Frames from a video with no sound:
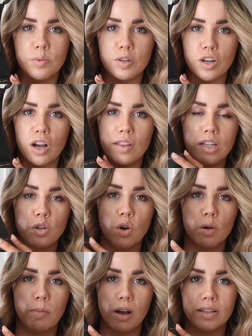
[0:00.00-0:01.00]
which are the
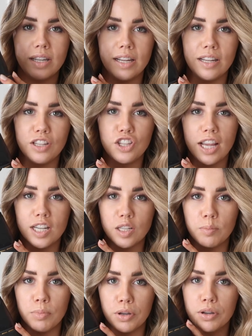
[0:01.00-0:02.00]
Doc Marten
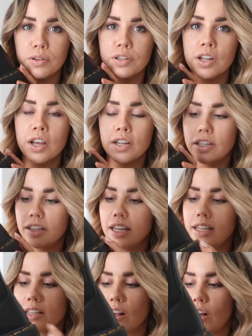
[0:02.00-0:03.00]
Jadon boots. So
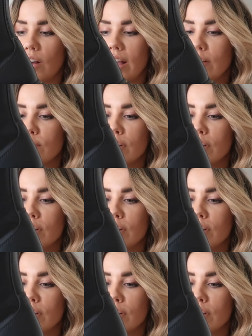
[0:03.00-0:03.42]
these are a